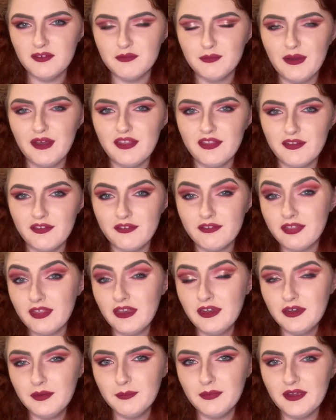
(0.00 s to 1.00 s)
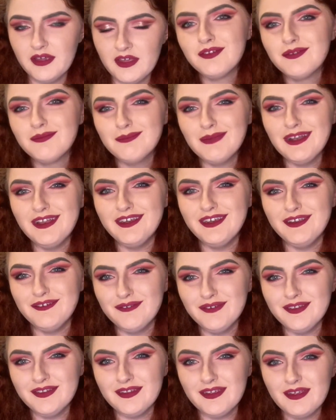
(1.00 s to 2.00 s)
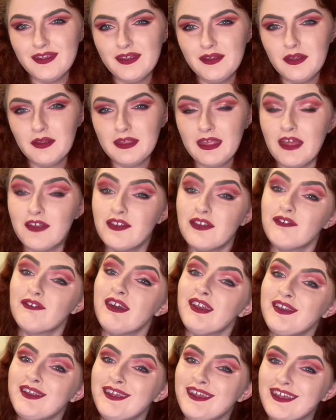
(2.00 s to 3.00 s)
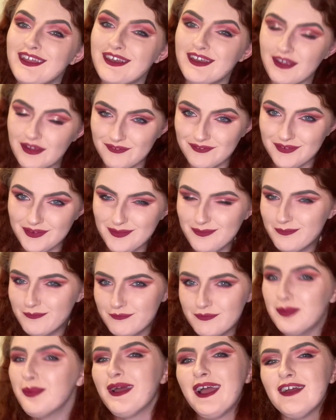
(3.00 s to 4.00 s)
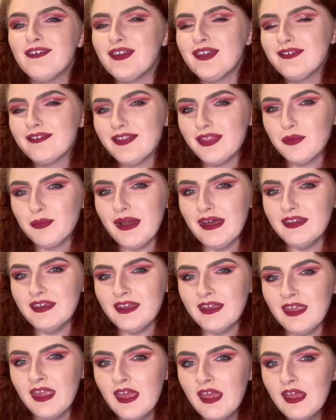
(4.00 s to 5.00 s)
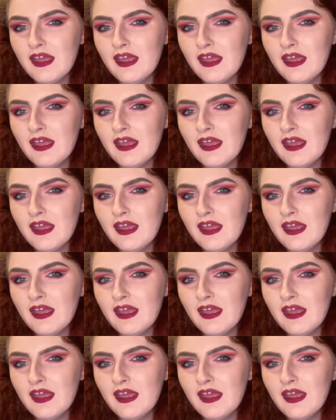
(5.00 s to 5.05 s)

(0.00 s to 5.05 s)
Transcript: by this Thunderbird, Melanie was getting ready in her room, preparing for the wedding.